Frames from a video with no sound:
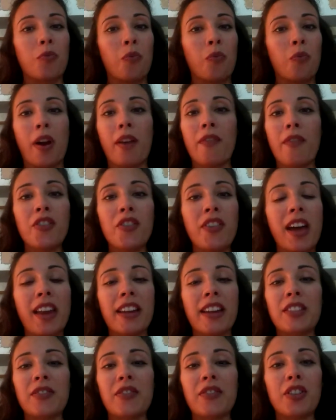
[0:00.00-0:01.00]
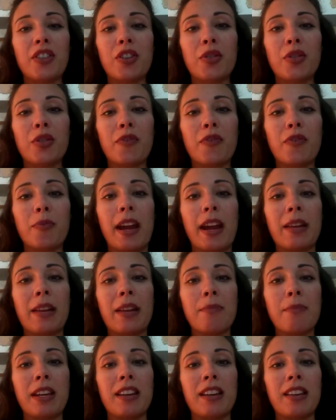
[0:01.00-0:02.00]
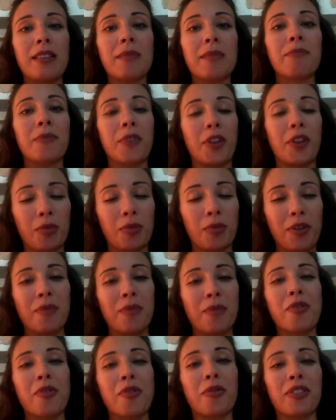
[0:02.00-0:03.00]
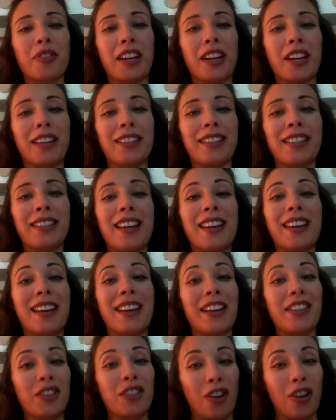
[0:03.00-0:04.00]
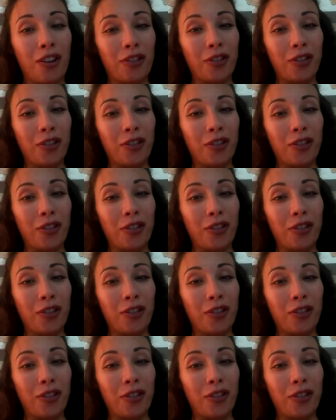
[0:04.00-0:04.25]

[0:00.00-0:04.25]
wherever that is for you, from A to B, there can be a process. It's all